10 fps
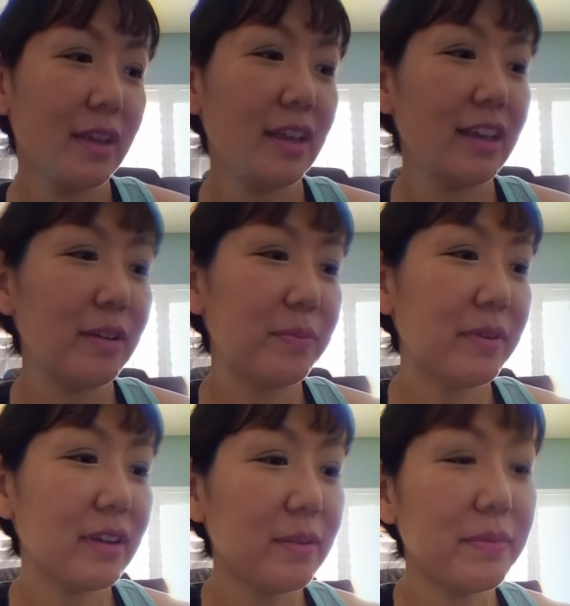It can
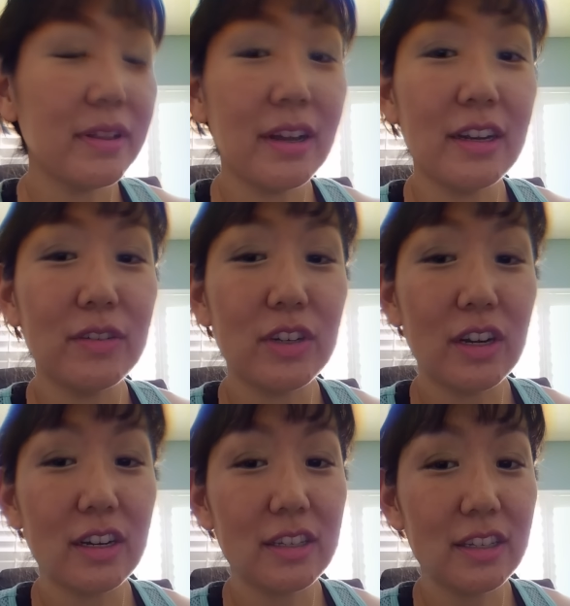bring up a lot of
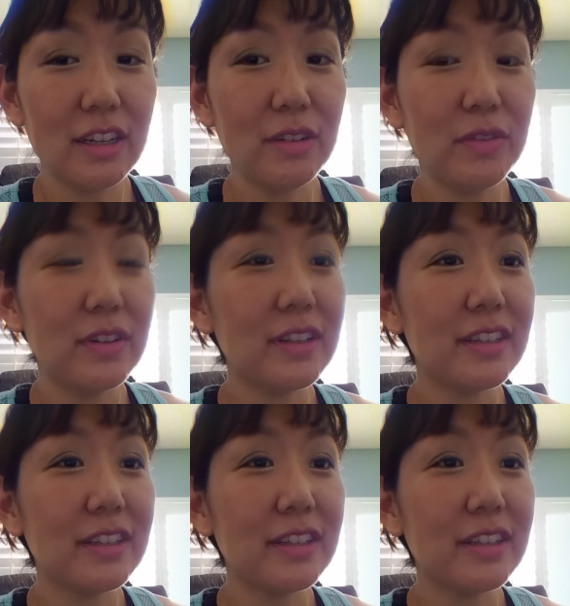dark stuff.